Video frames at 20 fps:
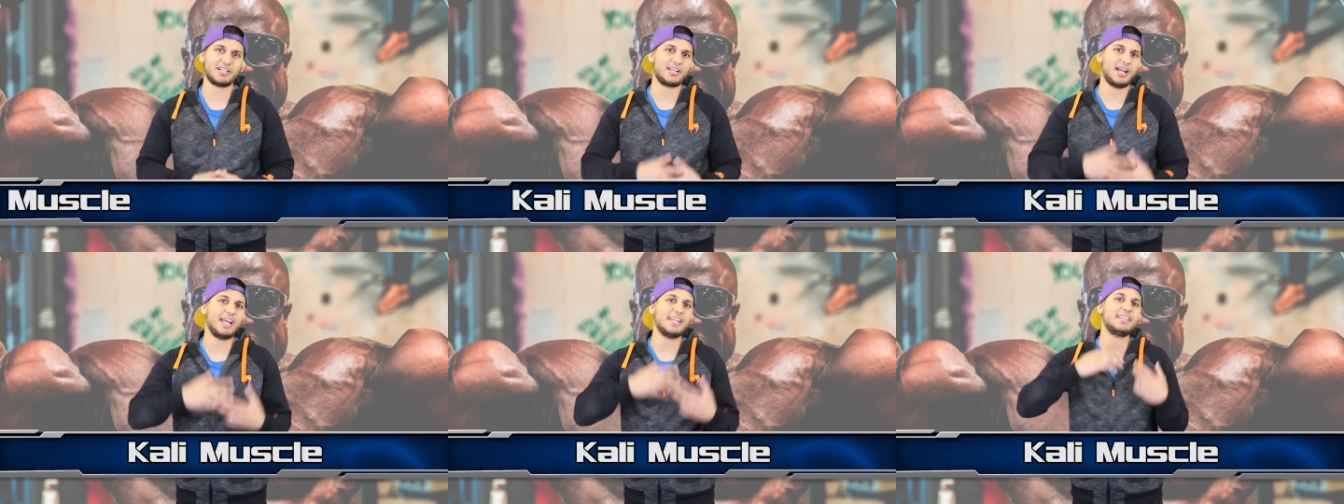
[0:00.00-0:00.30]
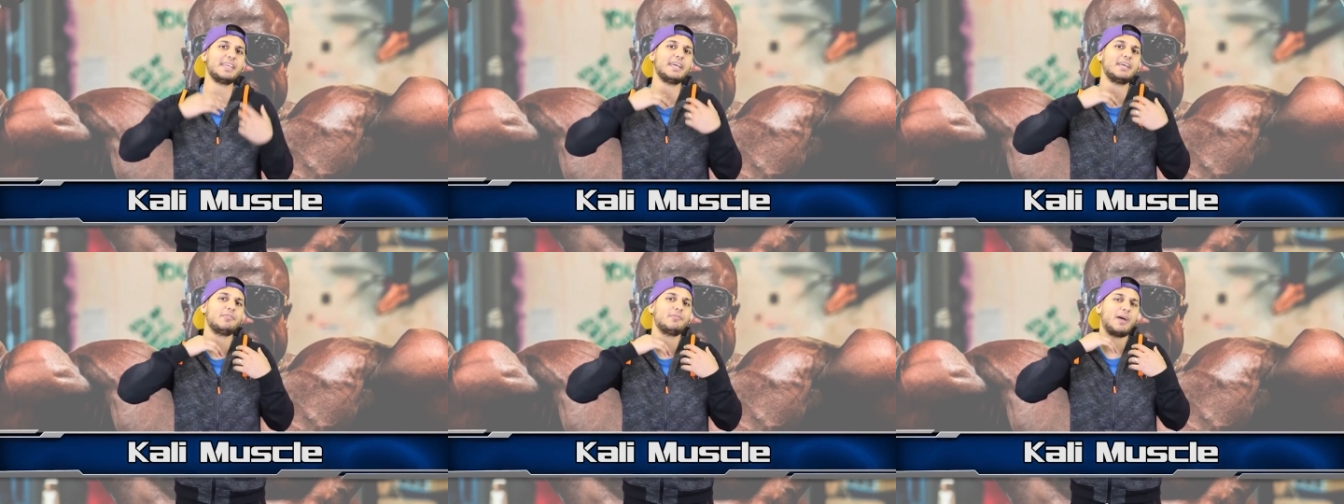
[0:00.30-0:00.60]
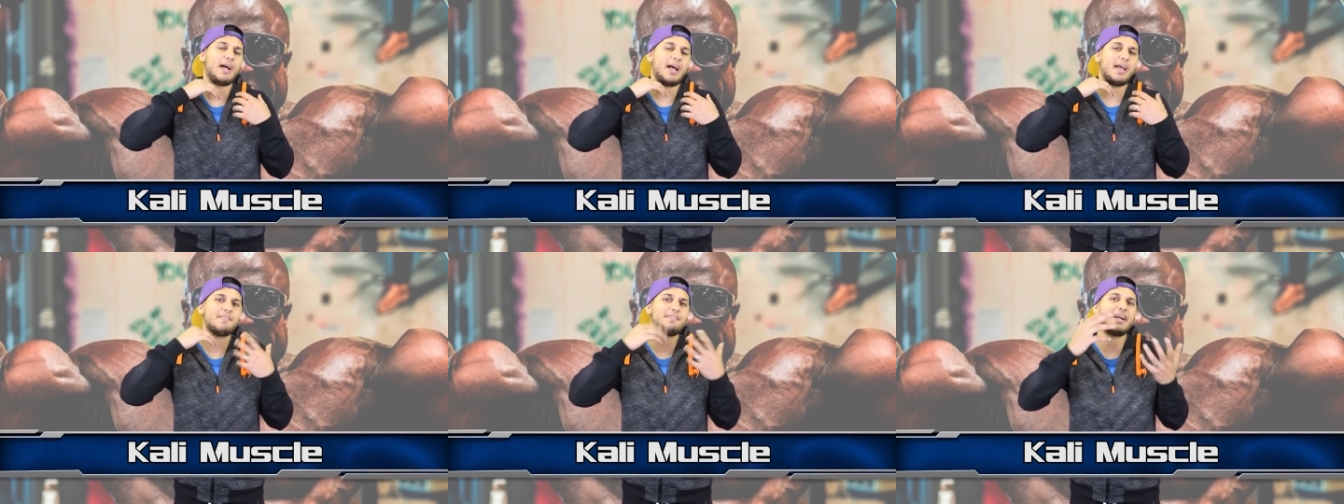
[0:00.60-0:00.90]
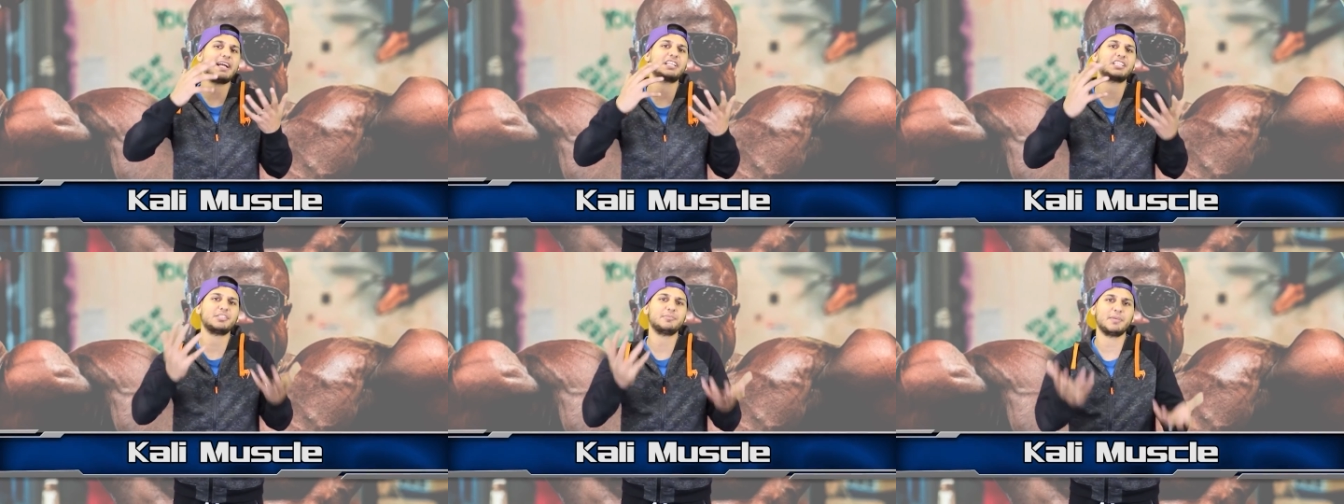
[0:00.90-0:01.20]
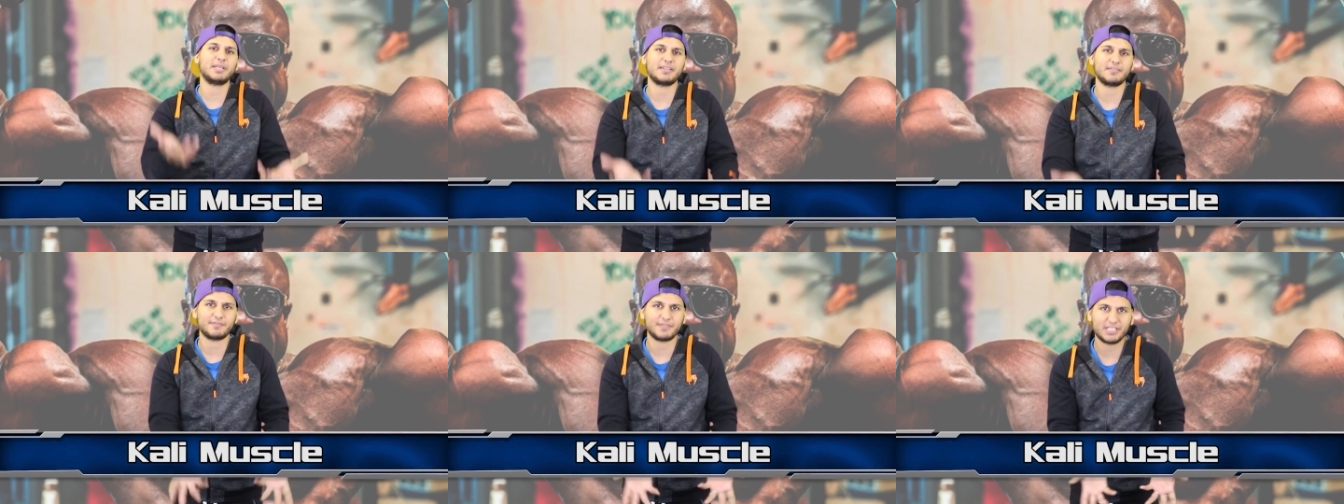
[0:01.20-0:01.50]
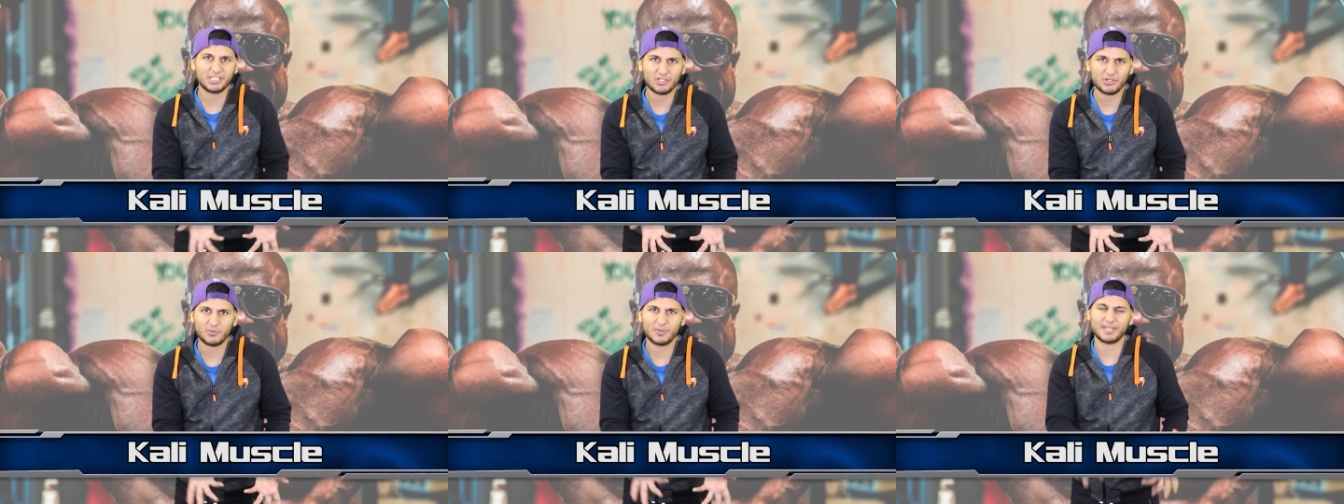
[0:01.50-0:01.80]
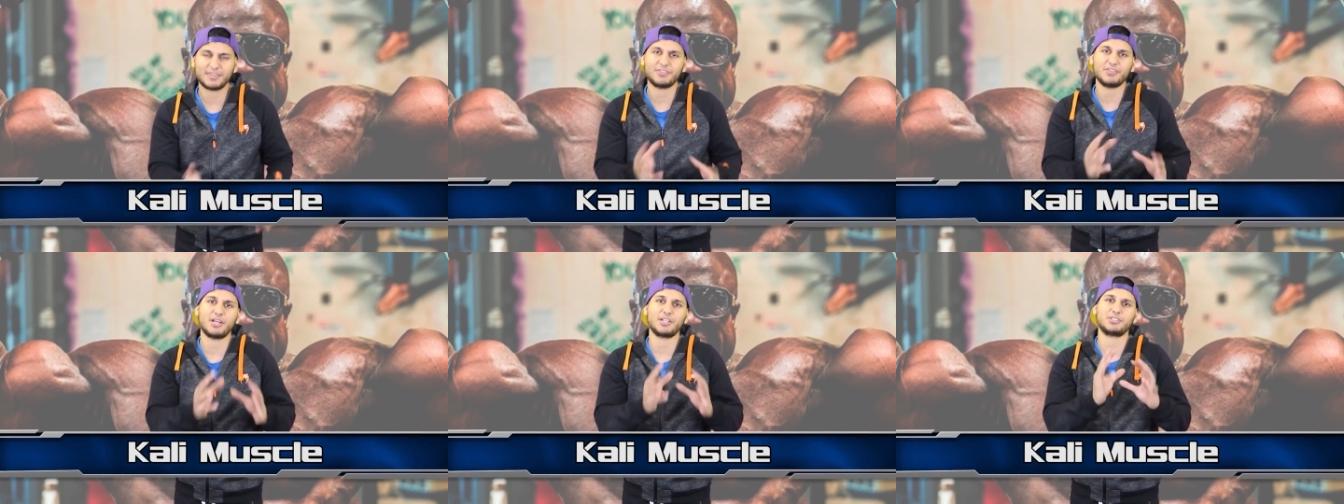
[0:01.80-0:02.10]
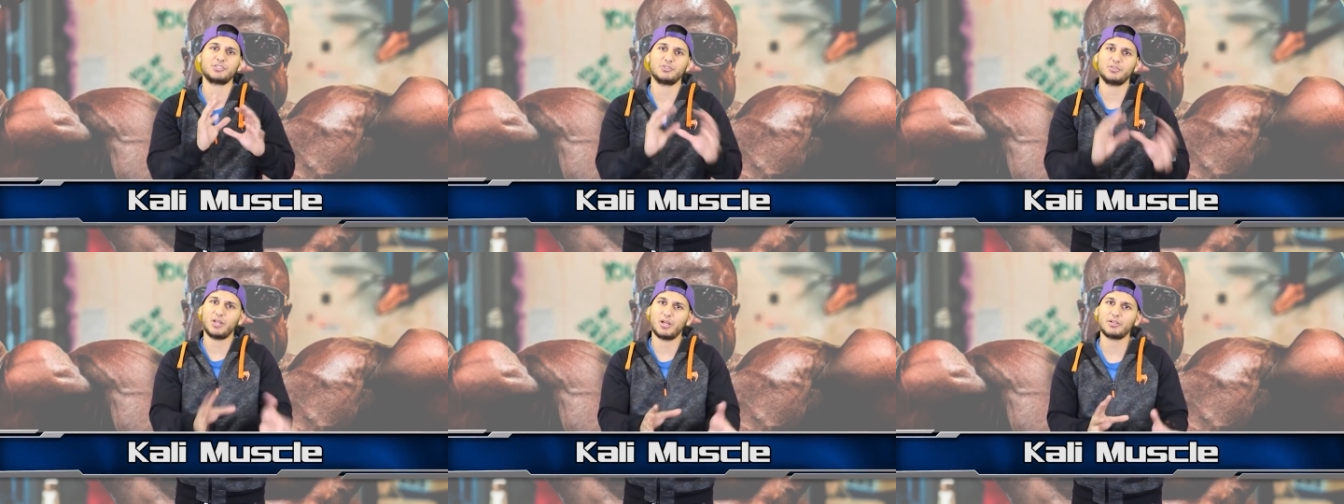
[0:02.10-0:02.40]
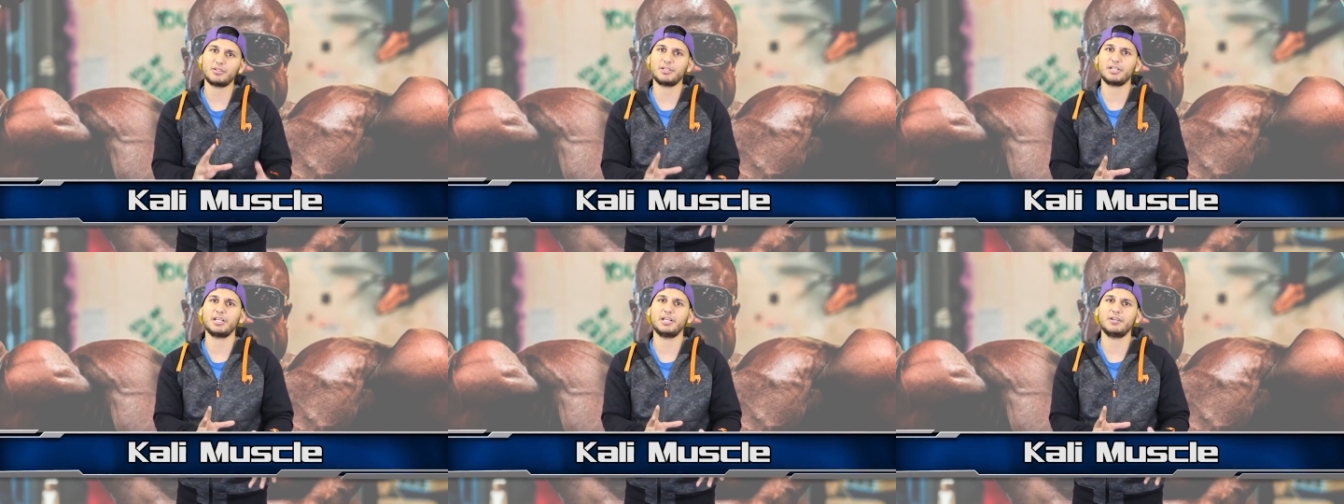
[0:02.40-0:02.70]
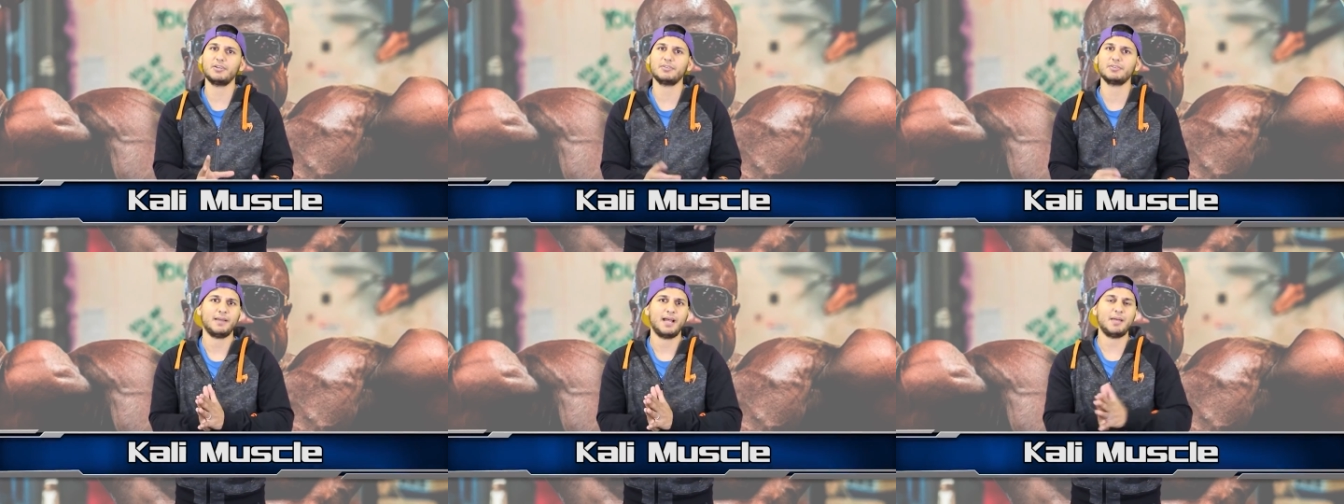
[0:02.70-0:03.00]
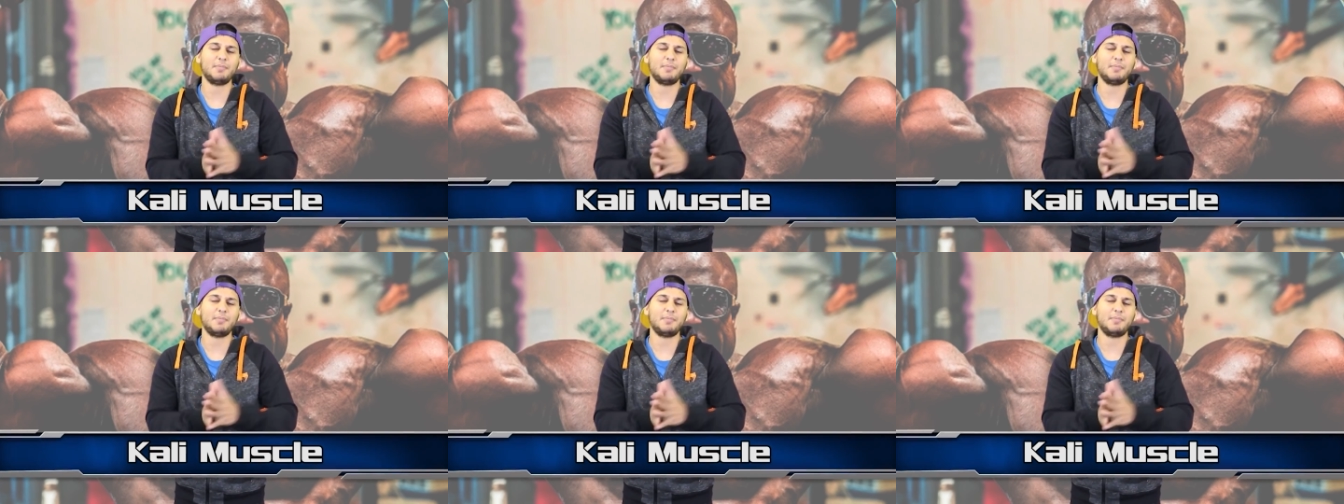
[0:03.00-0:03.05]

a guy that I've actually made made a video with not too long ago.